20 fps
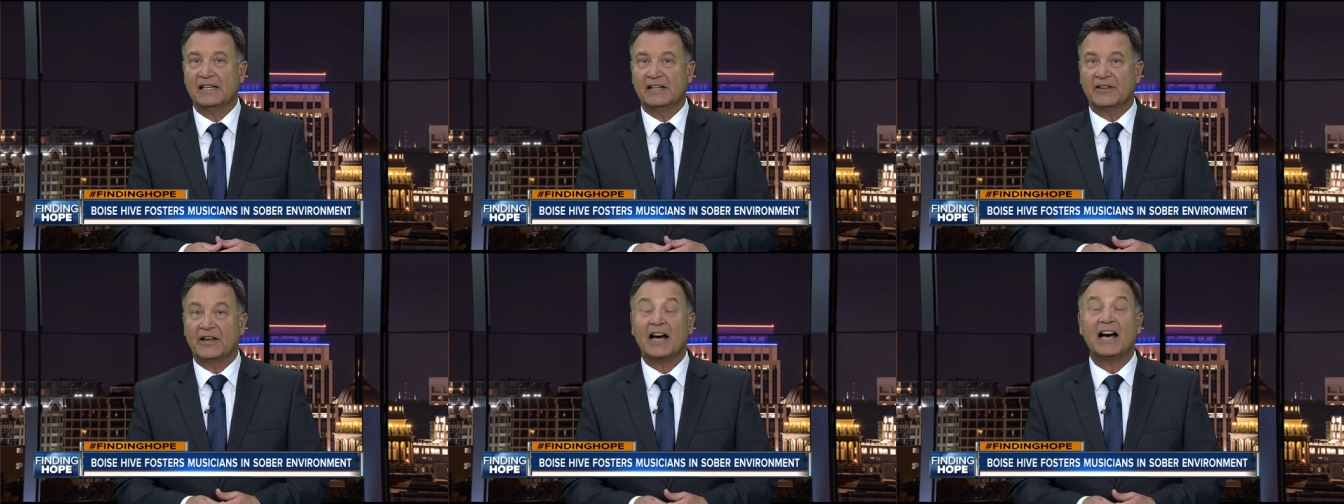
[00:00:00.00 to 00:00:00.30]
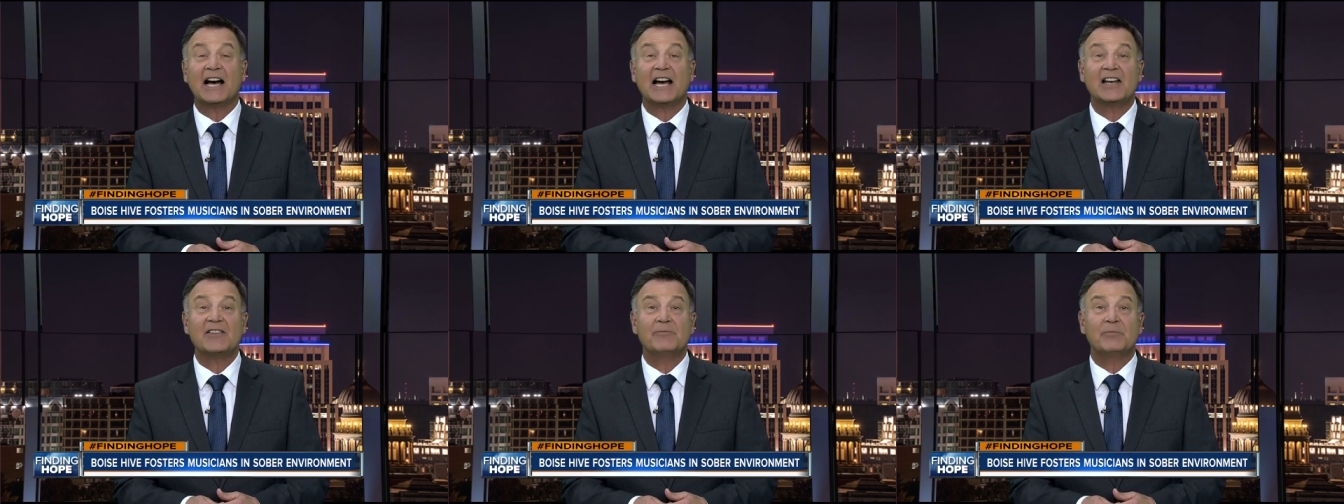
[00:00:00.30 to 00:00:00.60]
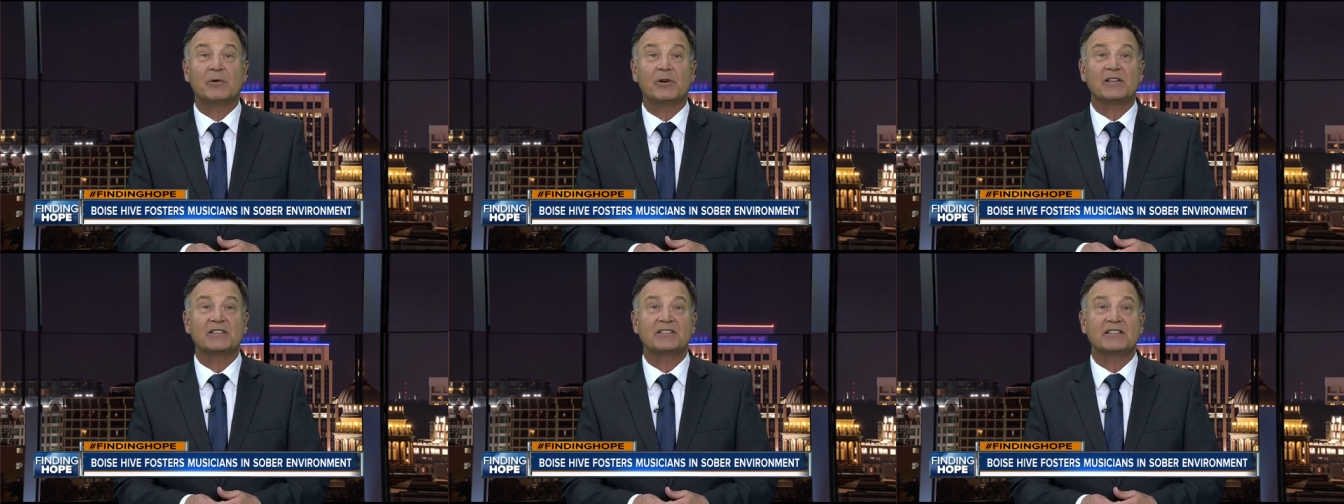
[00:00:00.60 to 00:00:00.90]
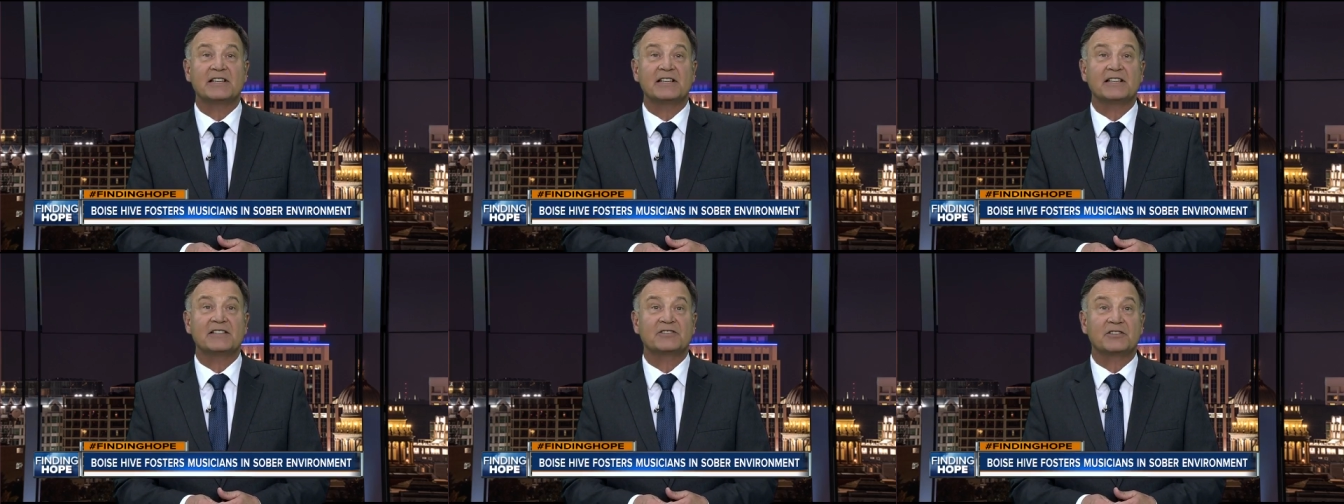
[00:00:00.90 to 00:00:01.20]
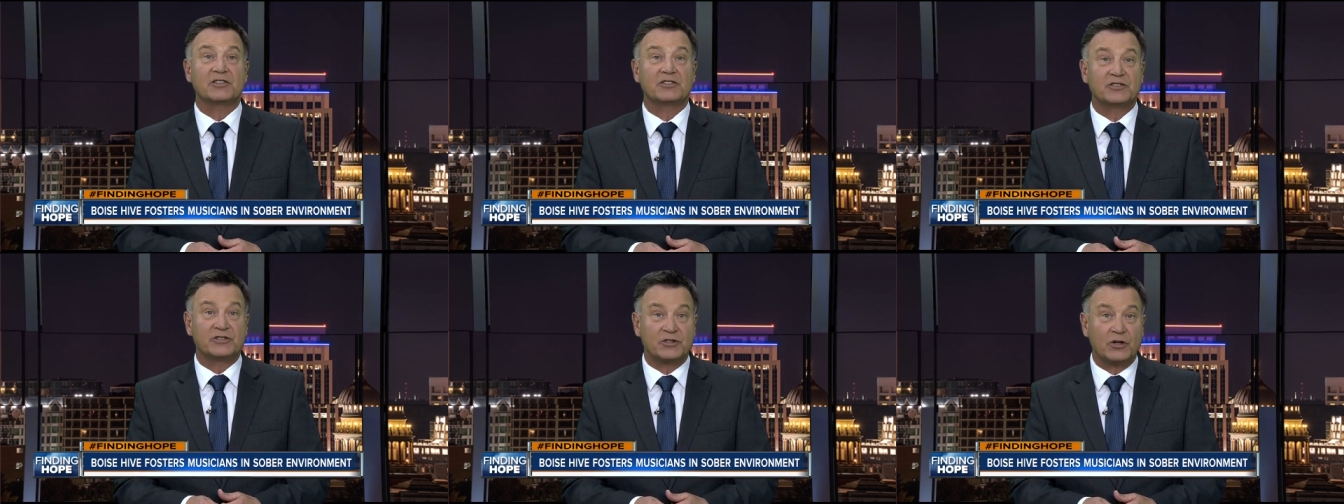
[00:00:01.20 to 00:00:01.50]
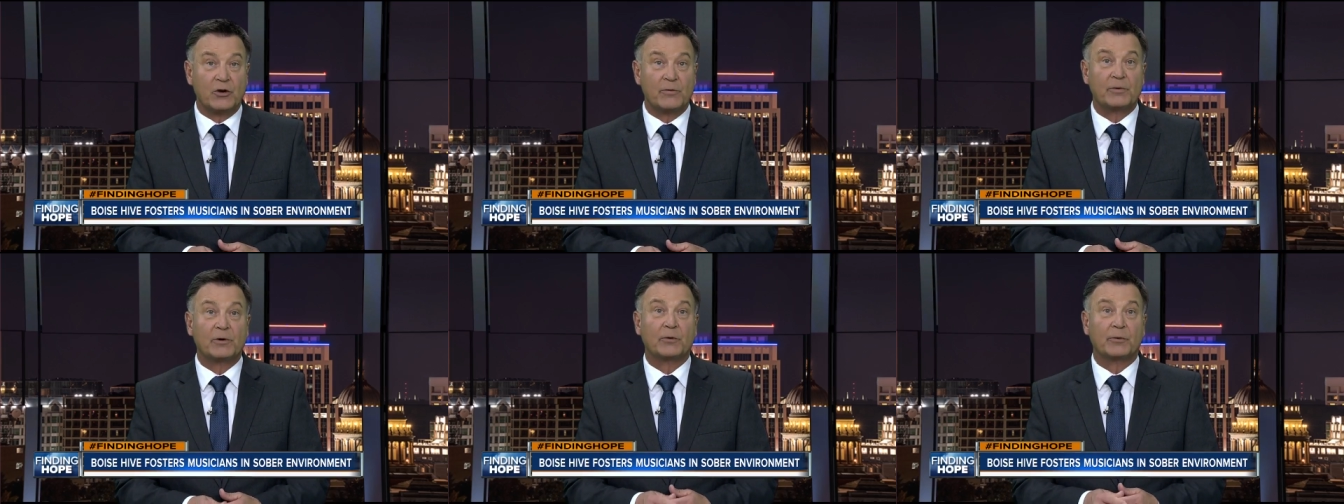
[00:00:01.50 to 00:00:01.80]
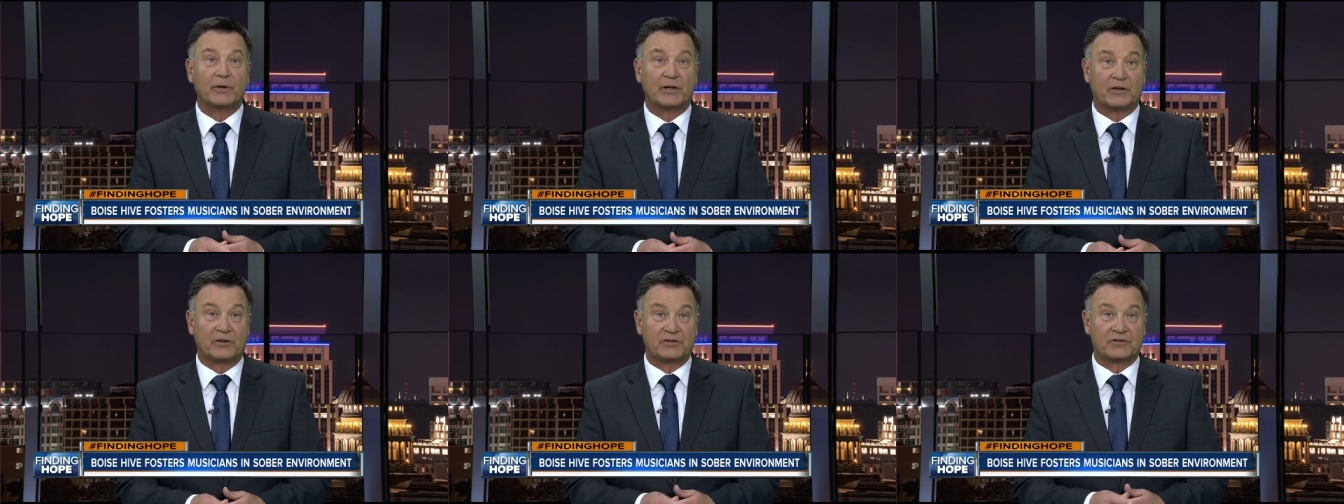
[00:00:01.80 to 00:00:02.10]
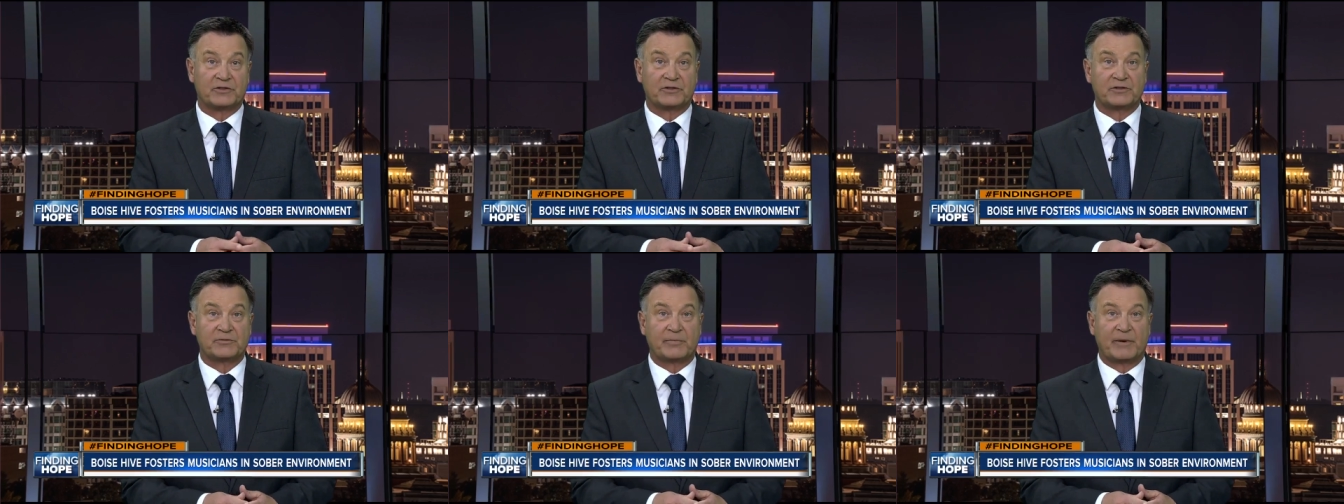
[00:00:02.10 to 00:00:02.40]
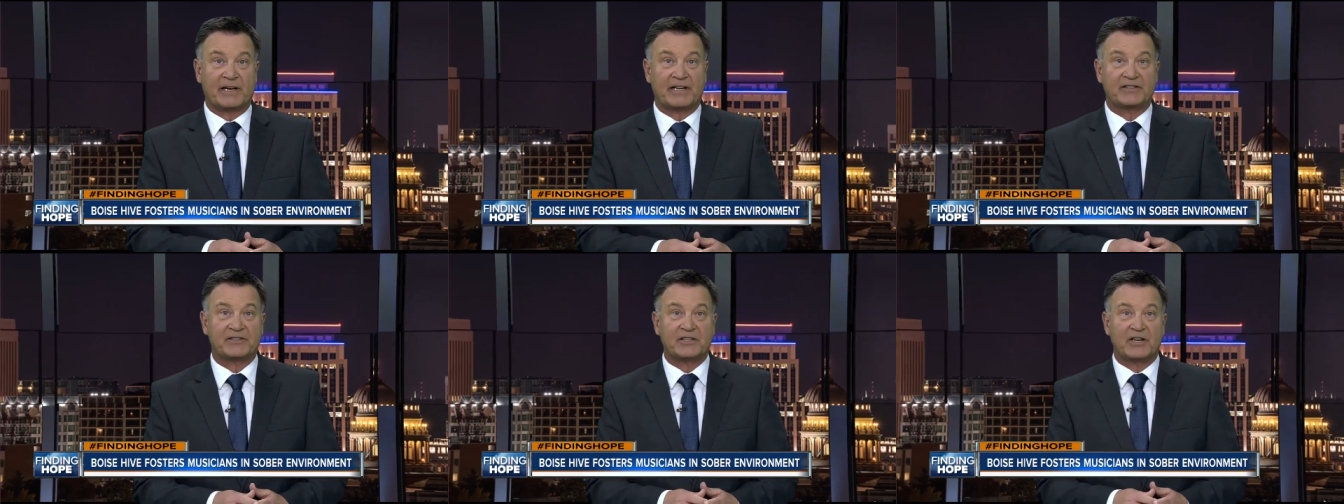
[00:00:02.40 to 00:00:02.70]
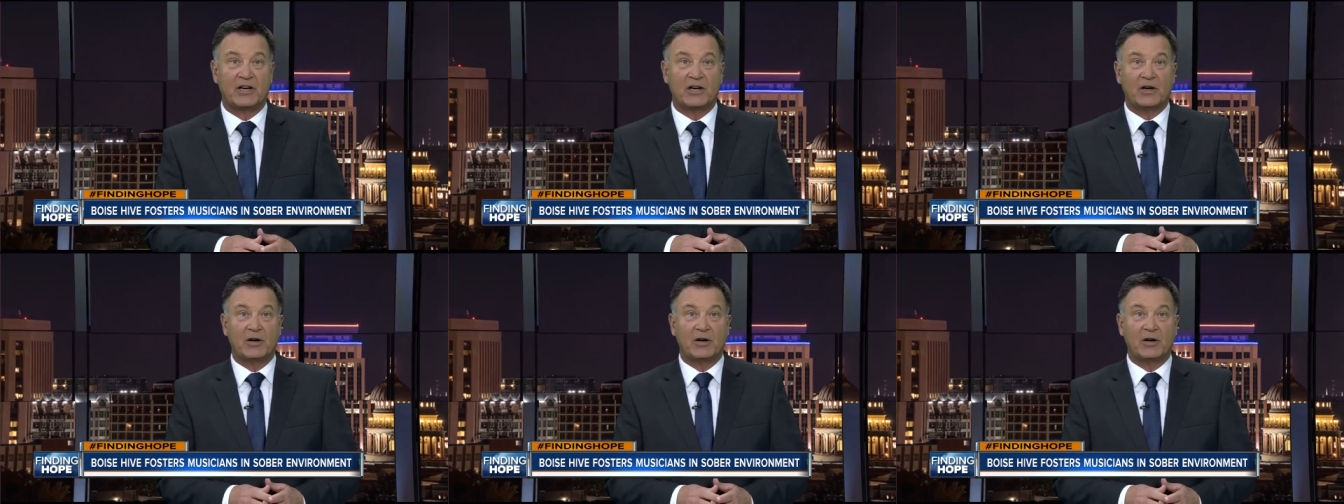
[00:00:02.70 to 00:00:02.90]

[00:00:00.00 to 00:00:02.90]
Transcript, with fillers: The Hive Boise is a sober rehearsal space